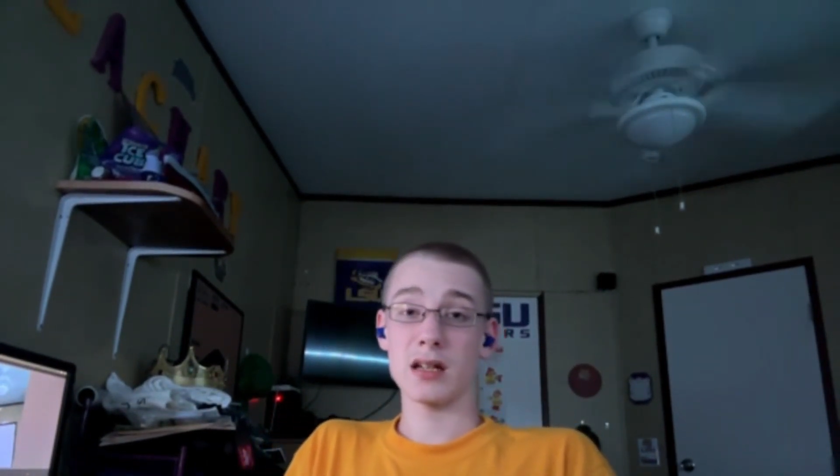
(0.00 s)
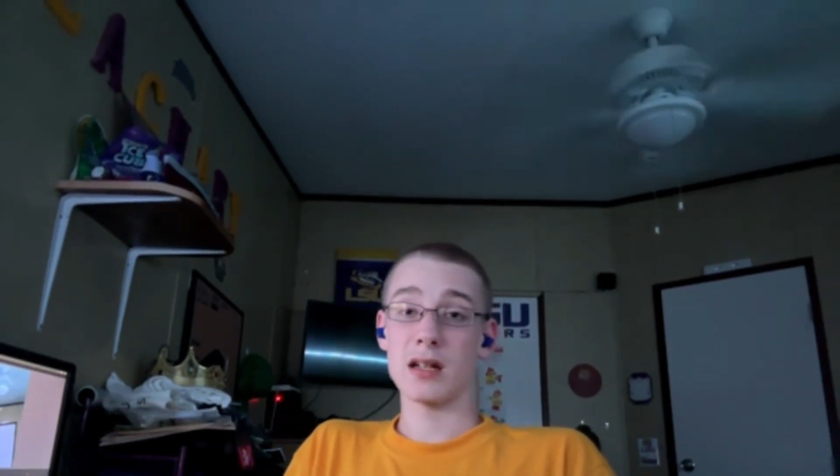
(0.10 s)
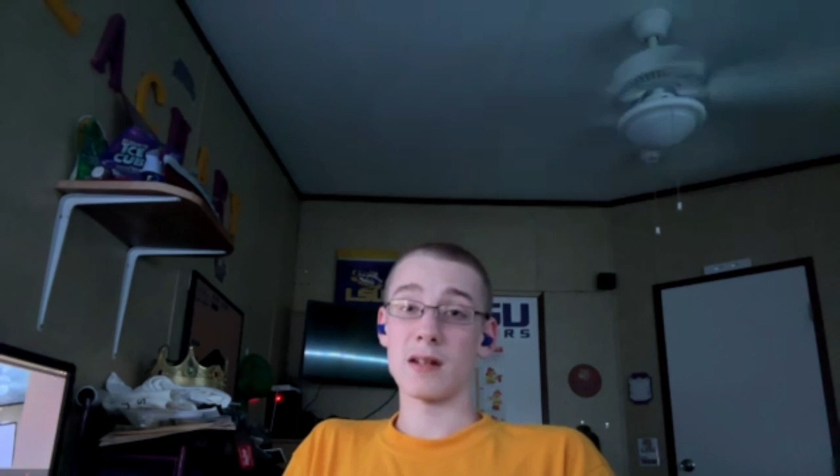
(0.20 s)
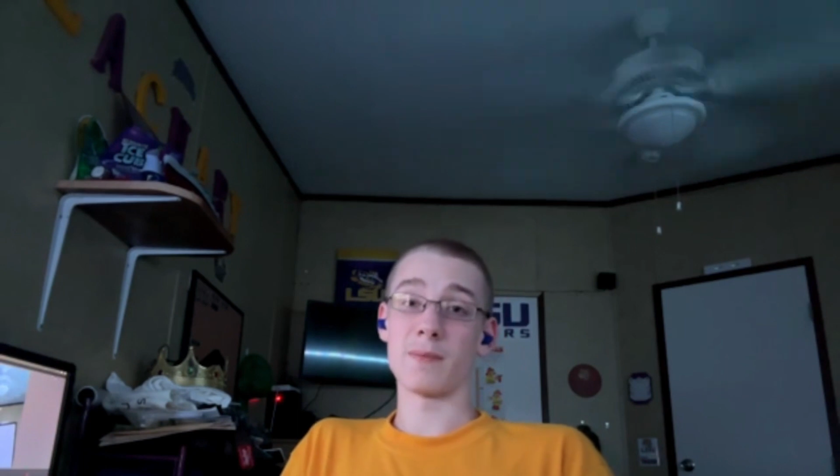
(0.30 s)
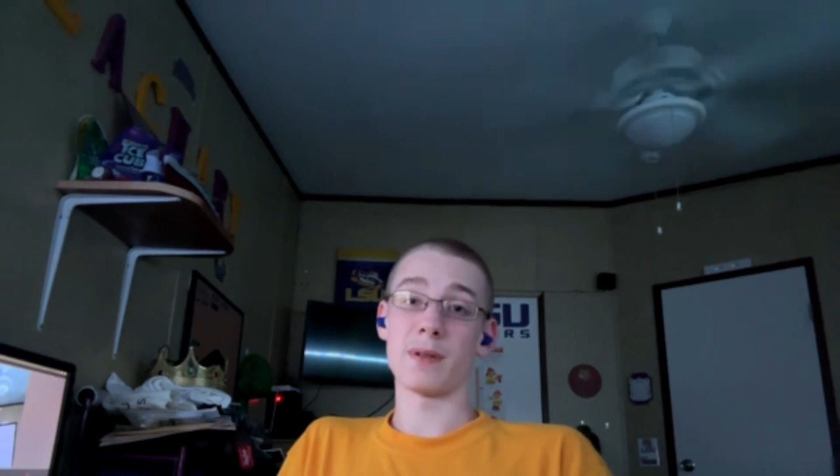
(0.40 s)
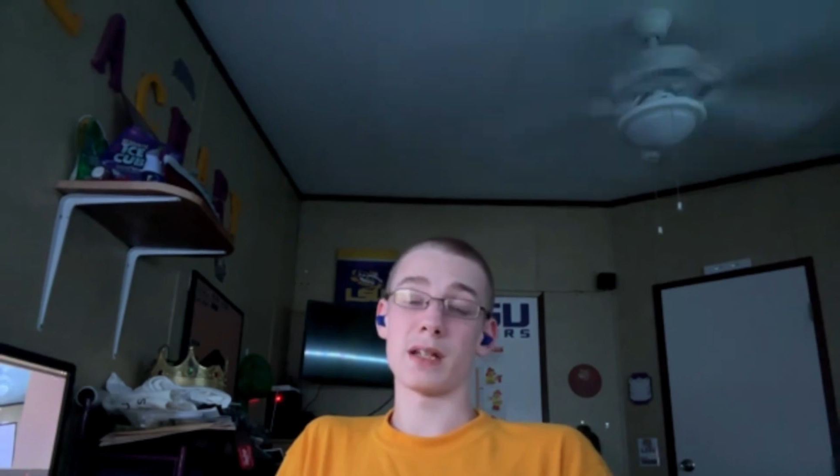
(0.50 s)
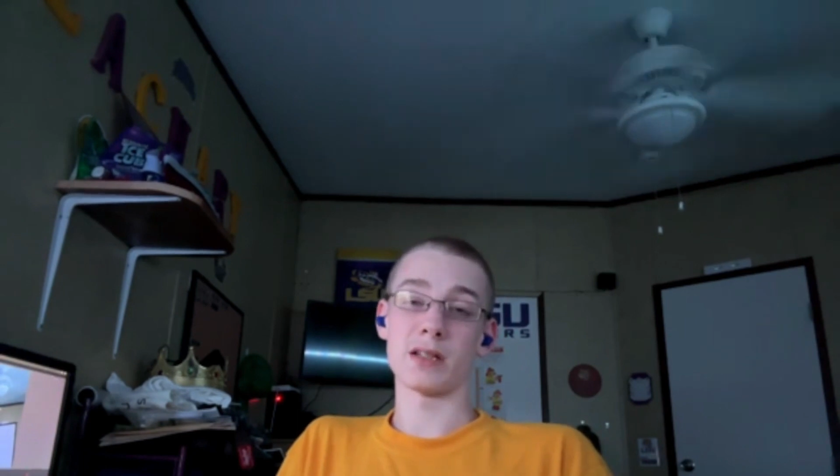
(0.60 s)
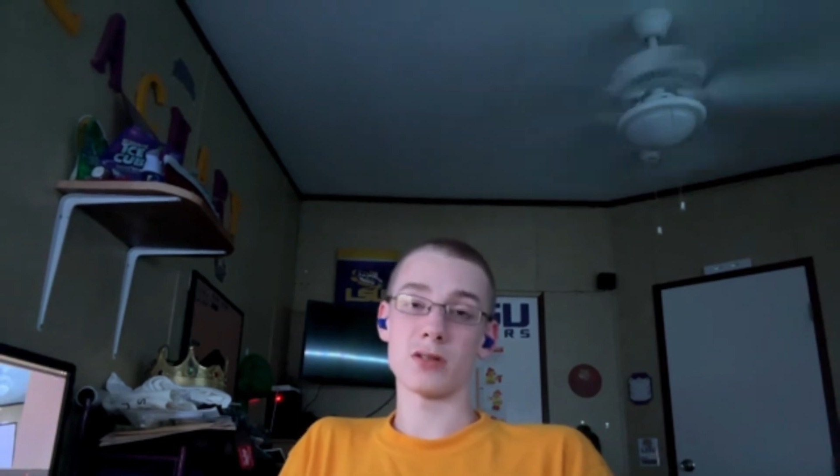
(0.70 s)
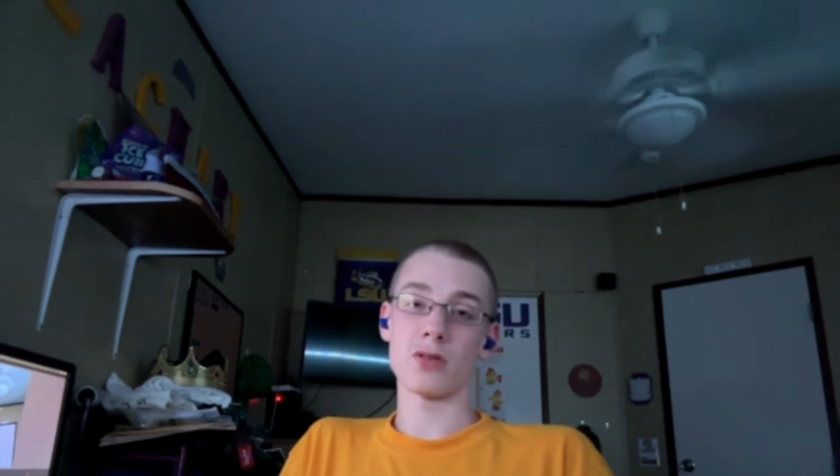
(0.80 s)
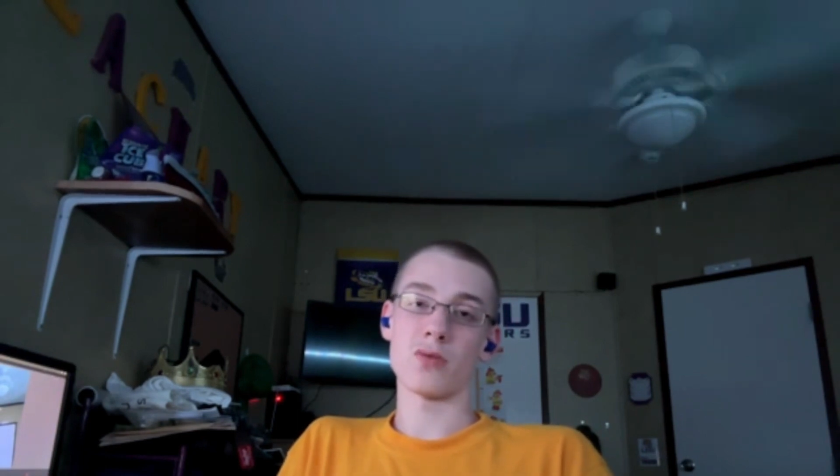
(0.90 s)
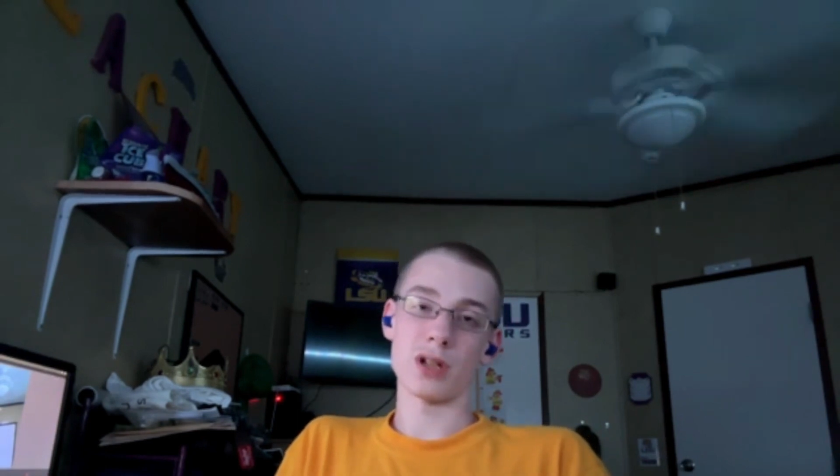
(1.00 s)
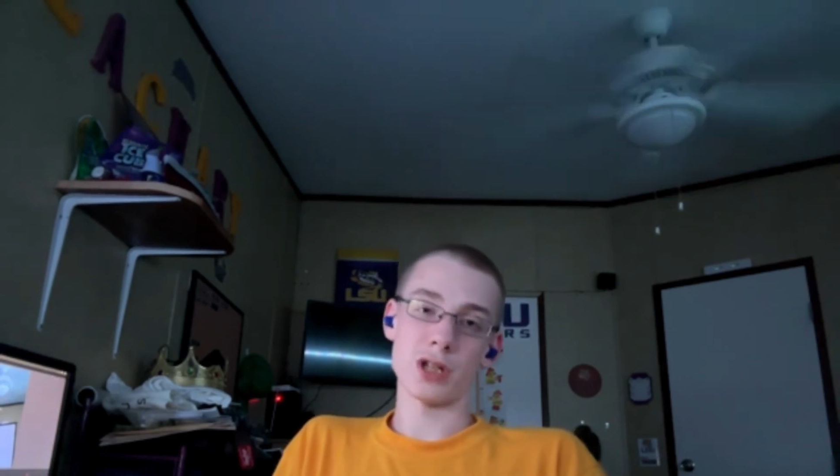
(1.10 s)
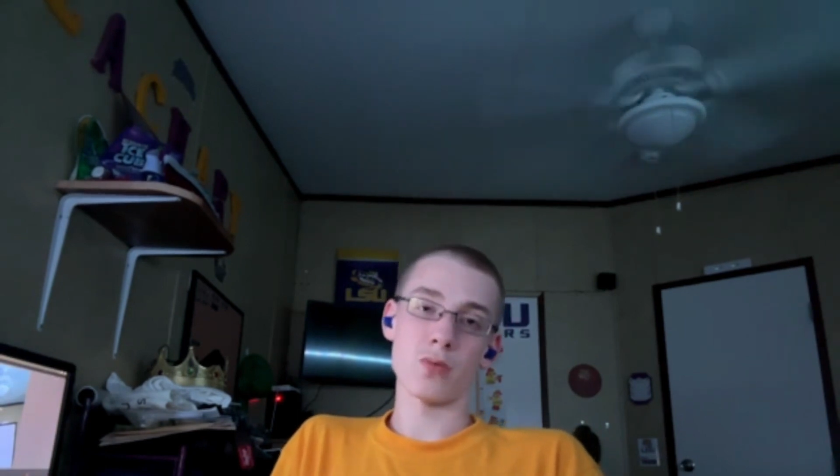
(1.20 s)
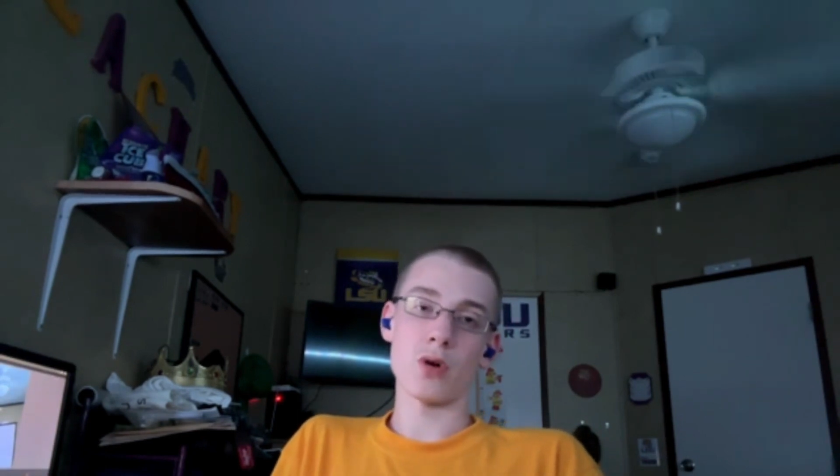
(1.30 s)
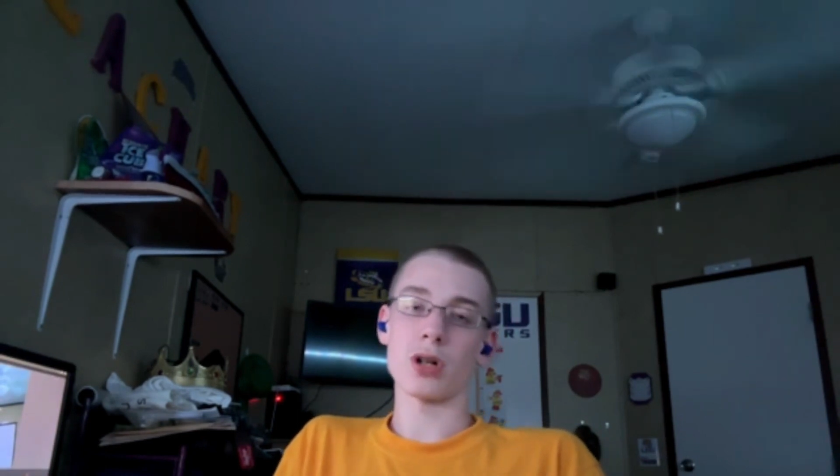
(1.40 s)
depends on what
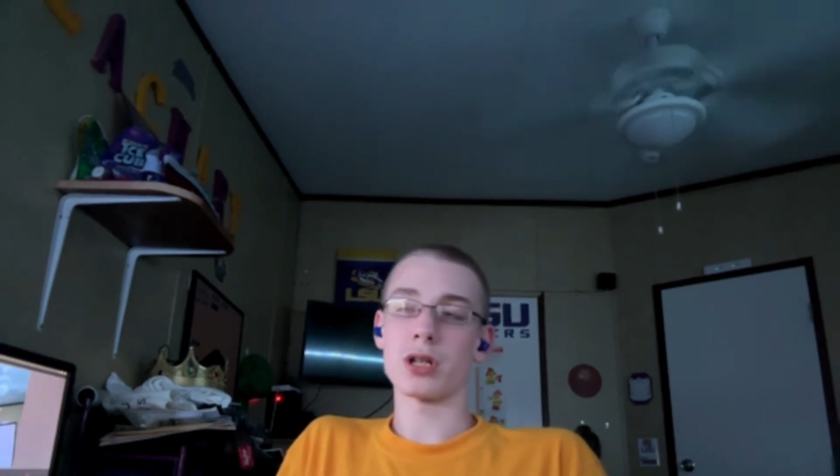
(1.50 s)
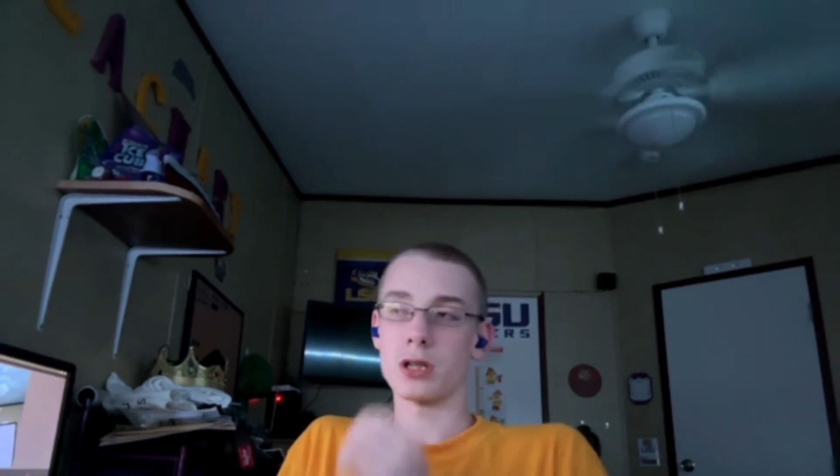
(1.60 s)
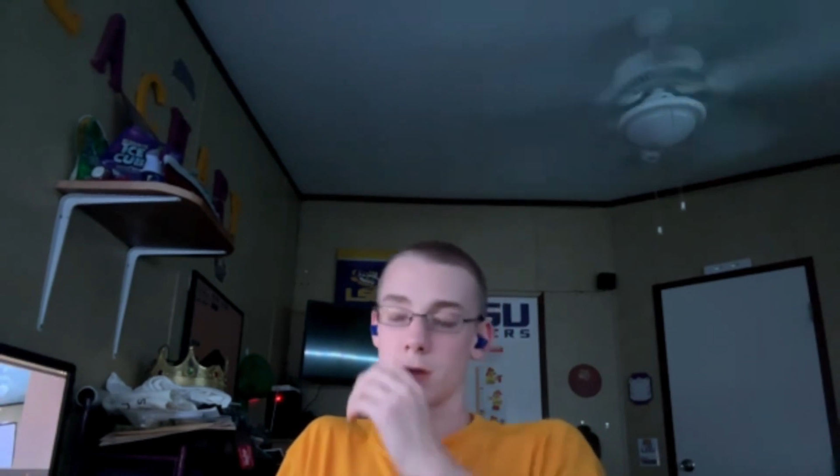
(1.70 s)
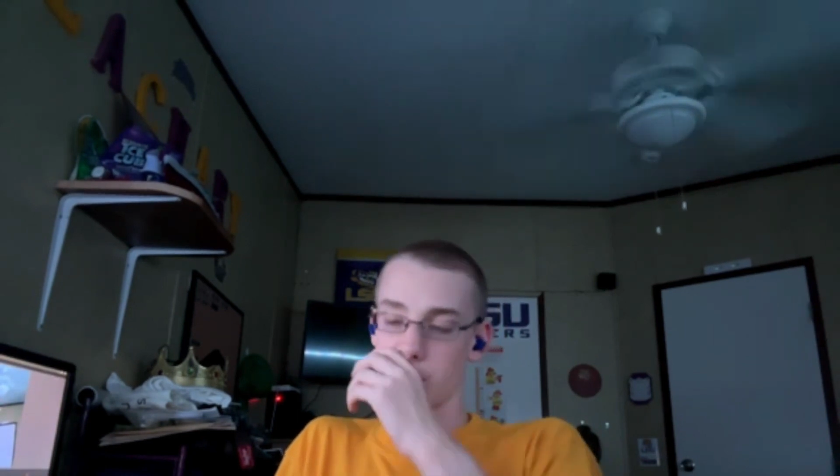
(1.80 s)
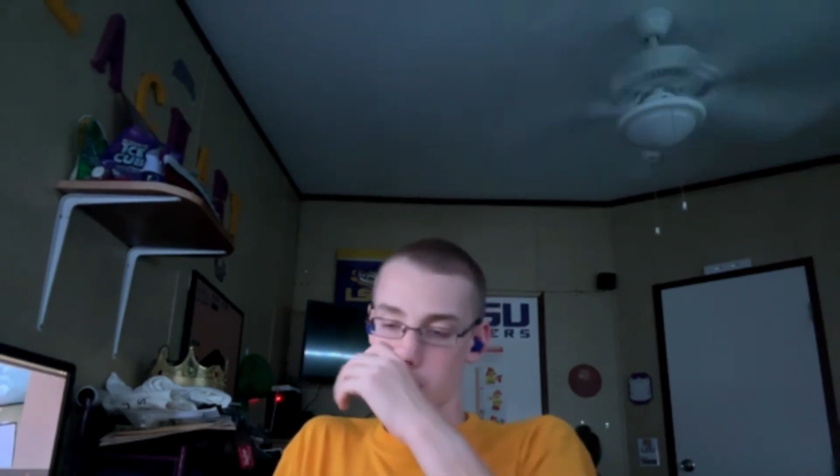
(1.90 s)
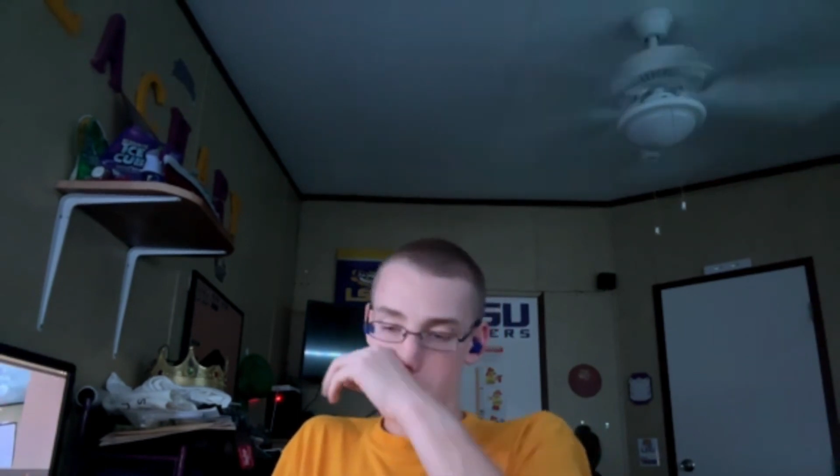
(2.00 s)
you want to do.